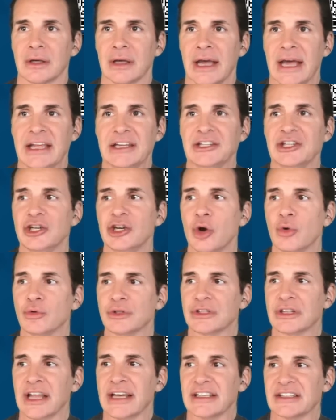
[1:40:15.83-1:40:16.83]
And you know,
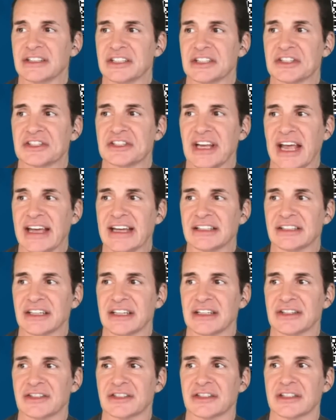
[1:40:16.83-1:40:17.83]
like
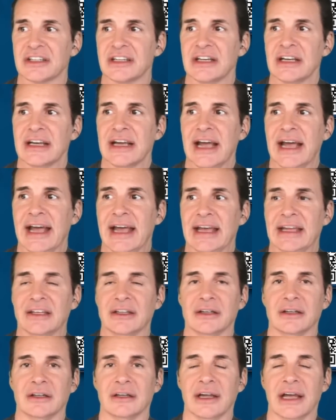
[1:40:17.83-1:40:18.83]
DeSantis
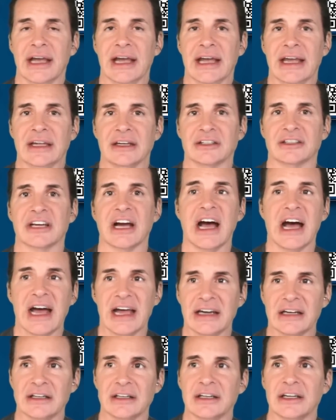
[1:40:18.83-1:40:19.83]
and and
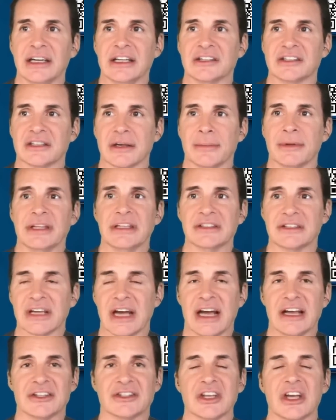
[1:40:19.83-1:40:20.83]
Cotton and some of these
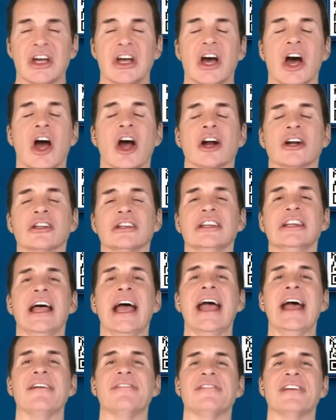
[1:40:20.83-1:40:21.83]
guys are
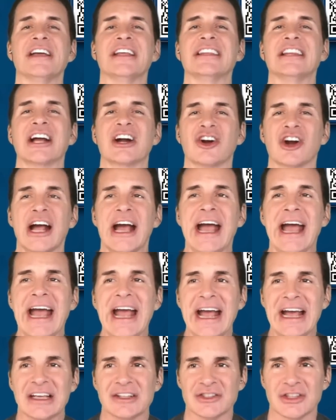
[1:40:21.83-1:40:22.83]
laughing their
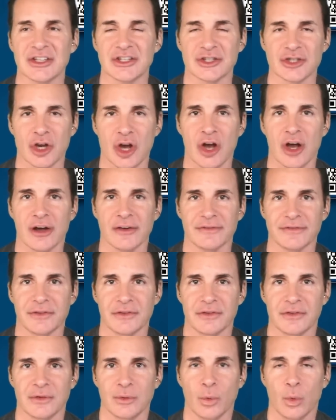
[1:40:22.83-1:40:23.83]
asses off
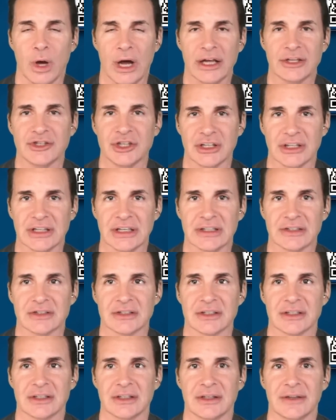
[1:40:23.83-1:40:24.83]
watching this.